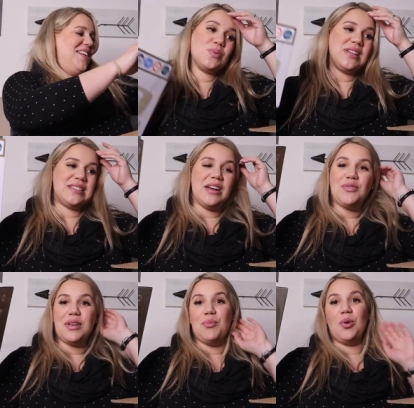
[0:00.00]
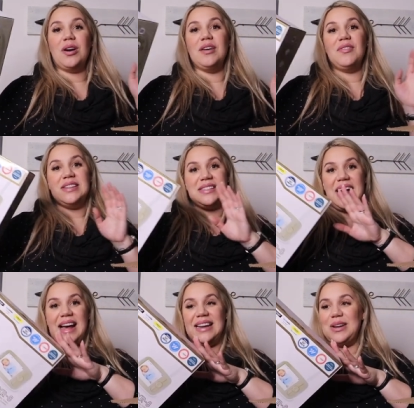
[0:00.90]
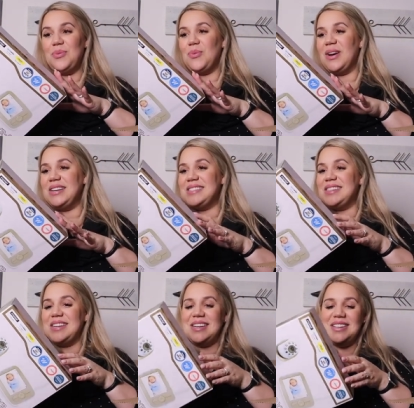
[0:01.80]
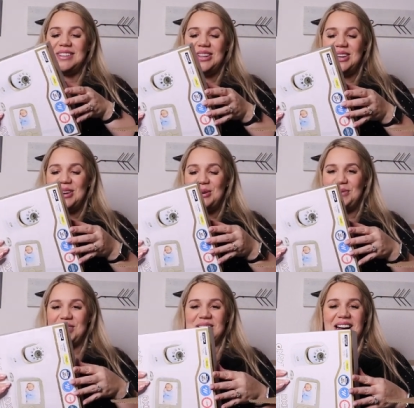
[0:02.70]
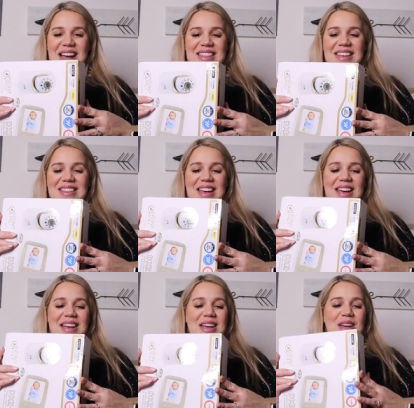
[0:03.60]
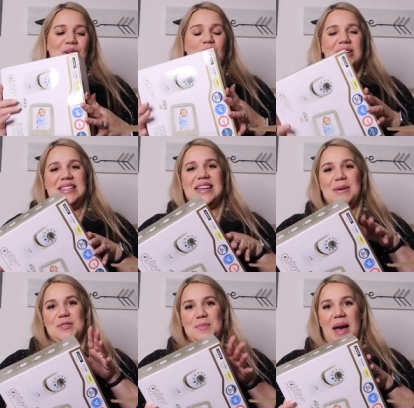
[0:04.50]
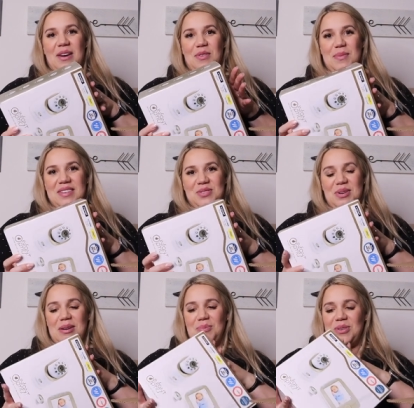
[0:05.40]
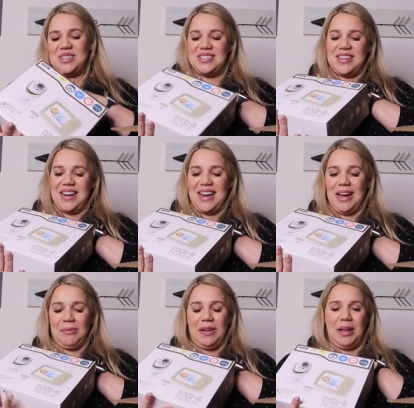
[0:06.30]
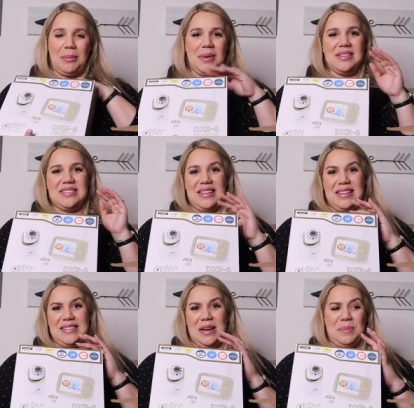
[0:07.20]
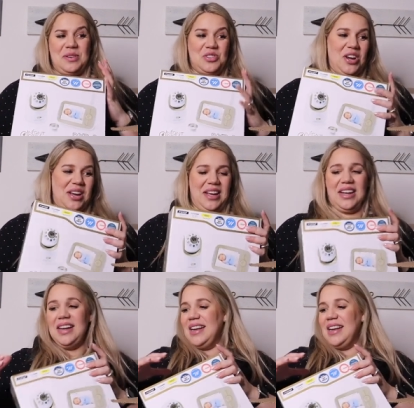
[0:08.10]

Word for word: This one is definitely more of a daddy one to look over. I think that once he gets back from his trip, we're just gonna have him set this up and check it.